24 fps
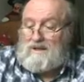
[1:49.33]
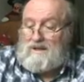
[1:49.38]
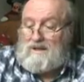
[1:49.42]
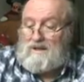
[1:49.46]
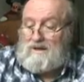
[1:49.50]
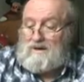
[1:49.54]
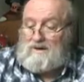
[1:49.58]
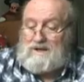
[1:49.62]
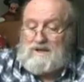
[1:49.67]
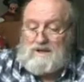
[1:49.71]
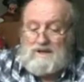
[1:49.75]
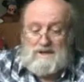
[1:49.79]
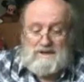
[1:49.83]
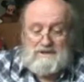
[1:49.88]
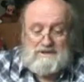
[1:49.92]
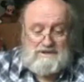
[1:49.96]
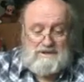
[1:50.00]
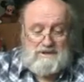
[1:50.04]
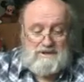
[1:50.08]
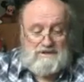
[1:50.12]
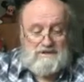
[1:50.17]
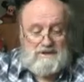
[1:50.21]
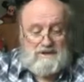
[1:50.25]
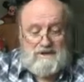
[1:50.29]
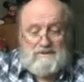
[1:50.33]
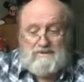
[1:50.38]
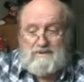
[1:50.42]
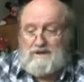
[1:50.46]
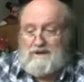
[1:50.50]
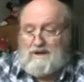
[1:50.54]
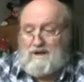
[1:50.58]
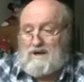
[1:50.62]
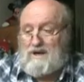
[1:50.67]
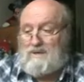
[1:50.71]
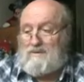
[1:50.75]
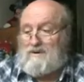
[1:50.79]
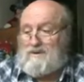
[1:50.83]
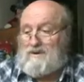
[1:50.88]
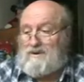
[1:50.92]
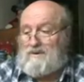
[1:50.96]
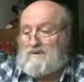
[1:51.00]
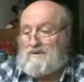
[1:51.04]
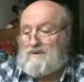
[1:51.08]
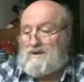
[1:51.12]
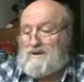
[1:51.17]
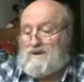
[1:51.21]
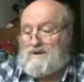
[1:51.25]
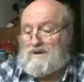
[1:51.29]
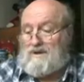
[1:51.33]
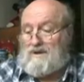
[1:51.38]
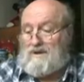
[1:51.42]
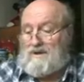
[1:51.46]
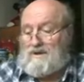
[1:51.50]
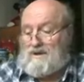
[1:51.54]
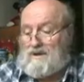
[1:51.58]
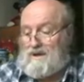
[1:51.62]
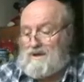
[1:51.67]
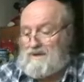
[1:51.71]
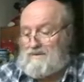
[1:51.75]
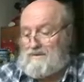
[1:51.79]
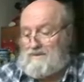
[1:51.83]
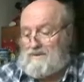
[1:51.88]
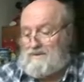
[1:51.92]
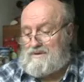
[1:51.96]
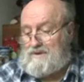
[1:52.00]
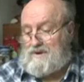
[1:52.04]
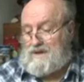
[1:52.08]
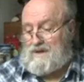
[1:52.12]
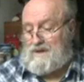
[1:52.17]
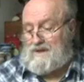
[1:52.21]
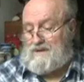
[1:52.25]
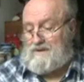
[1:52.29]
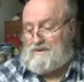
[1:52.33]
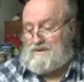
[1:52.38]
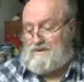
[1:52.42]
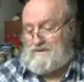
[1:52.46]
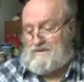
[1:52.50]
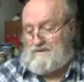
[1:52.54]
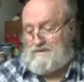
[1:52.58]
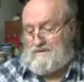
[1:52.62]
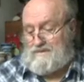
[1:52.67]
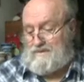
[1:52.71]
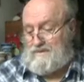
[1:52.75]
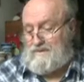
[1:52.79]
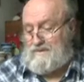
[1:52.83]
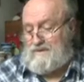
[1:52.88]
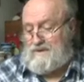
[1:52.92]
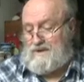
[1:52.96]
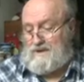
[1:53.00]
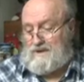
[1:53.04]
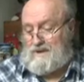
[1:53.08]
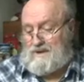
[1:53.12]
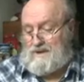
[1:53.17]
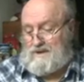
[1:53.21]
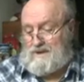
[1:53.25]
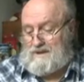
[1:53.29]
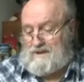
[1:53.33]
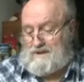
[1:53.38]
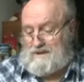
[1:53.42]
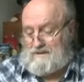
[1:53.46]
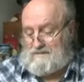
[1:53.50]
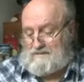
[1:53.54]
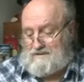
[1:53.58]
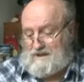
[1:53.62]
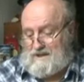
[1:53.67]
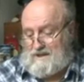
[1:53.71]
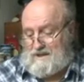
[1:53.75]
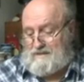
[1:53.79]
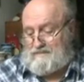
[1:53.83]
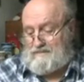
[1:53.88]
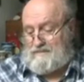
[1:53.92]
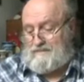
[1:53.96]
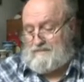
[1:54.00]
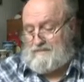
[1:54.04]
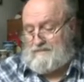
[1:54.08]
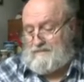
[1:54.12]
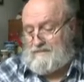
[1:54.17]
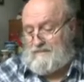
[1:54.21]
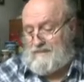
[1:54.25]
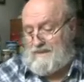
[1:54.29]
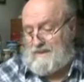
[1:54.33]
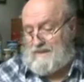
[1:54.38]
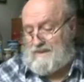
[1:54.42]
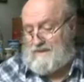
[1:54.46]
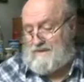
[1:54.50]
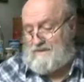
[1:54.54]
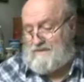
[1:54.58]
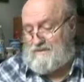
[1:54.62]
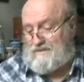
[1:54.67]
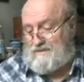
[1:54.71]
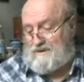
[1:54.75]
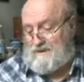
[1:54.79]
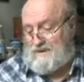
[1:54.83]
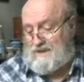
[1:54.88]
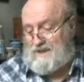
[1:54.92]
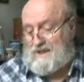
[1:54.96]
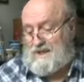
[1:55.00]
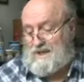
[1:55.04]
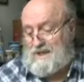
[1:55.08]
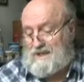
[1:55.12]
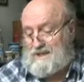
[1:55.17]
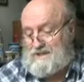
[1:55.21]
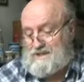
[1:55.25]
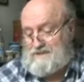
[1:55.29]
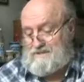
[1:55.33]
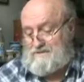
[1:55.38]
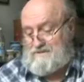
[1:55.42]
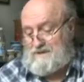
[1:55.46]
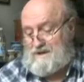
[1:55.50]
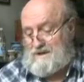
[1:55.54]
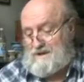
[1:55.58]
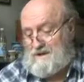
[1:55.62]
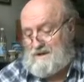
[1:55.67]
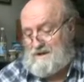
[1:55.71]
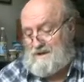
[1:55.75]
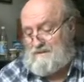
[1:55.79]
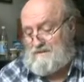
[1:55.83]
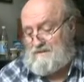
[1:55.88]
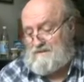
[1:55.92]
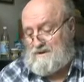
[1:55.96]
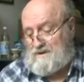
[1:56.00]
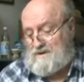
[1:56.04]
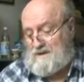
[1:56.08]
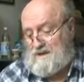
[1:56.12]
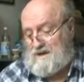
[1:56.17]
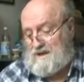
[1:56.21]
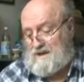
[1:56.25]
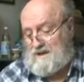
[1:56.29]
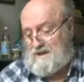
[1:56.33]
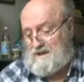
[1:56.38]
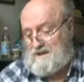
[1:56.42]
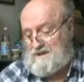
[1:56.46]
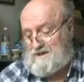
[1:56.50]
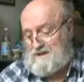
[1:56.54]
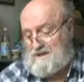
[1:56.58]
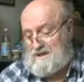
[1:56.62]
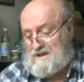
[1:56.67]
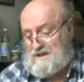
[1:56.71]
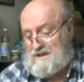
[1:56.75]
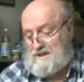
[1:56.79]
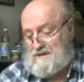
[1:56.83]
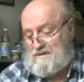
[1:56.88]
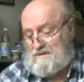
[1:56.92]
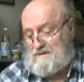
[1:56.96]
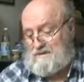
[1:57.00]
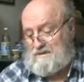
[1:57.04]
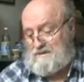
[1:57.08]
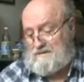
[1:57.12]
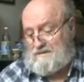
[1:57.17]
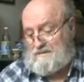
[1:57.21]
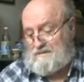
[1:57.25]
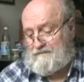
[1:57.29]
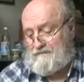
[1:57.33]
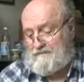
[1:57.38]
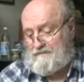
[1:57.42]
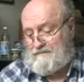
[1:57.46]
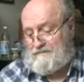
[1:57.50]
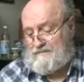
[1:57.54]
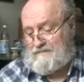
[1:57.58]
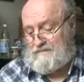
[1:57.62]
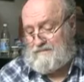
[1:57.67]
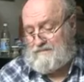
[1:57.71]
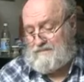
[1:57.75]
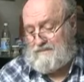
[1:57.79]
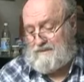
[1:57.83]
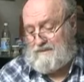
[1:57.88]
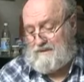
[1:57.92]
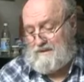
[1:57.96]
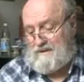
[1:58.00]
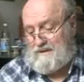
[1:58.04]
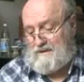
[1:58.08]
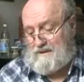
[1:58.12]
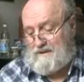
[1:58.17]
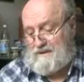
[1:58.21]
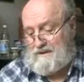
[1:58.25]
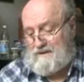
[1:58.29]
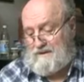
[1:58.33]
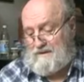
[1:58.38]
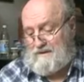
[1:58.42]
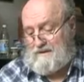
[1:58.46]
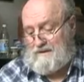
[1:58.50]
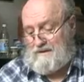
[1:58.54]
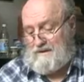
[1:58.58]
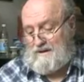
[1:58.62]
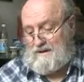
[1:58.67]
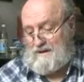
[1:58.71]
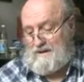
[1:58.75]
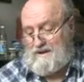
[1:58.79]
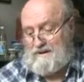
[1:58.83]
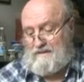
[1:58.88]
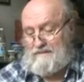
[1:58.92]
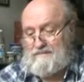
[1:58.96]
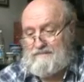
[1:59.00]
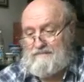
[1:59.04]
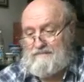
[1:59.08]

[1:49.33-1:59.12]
Okay, so there we are, we're going along, and we're trying to develop sort of the history of the knowledge of the double. Okay?